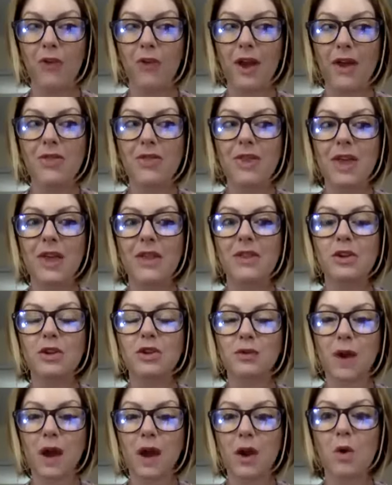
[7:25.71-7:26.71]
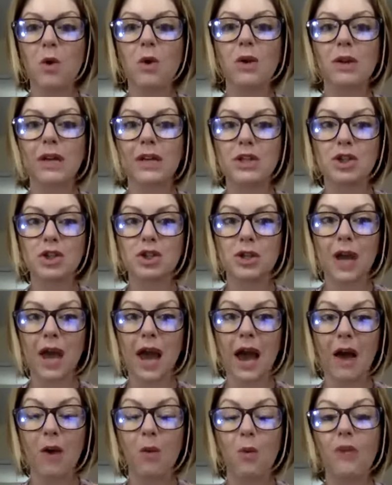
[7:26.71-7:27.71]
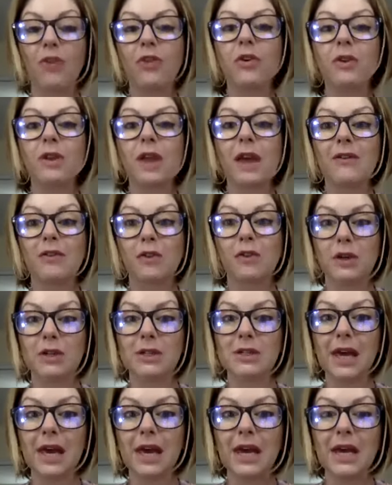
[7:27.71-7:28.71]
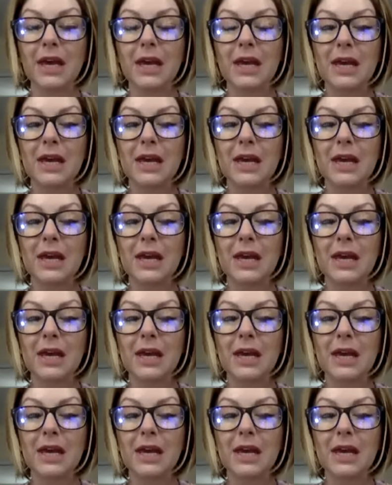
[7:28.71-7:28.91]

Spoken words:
and then the direct correlation to what their life looks like.